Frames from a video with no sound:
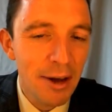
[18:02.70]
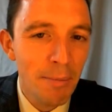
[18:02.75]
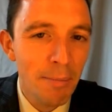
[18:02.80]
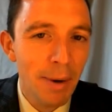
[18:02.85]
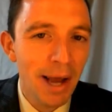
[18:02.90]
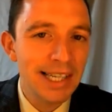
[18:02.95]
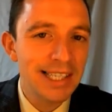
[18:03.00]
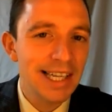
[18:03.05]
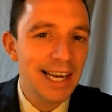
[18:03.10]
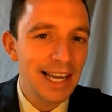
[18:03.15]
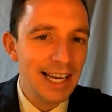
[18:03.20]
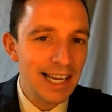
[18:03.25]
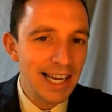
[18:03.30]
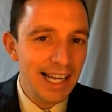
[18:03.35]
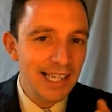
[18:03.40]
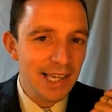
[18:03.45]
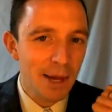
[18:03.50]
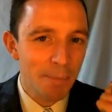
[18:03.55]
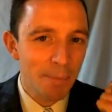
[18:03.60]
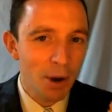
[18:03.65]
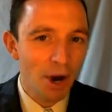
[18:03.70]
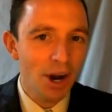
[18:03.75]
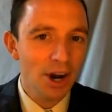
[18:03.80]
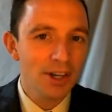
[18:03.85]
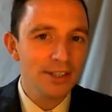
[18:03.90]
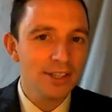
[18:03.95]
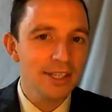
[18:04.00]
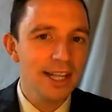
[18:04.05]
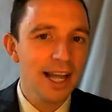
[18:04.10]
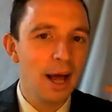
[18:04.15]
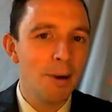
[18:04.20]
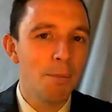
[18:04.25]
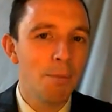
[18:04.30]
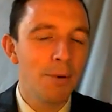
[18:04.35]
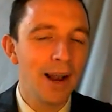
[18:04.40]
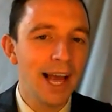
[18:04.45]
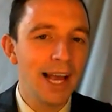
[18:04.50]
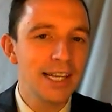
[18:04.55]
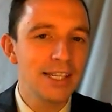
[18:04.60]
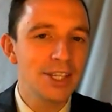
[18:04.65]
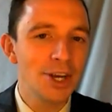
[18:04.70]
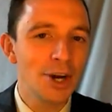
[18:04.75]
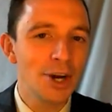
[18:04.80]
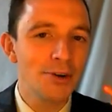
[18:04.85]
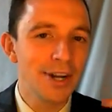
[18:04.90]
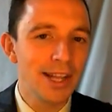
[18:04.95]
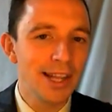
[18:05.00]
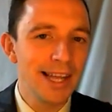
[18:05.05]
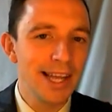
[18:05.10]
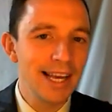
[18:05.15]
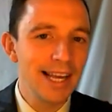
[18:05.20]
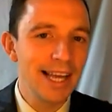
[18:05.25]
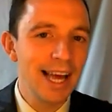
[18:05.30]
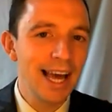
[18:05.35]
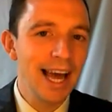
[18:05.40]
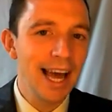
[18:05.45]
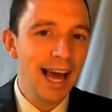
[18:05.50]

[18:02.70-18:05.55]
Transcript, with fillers: Basically, it's a person, a place, or a thing.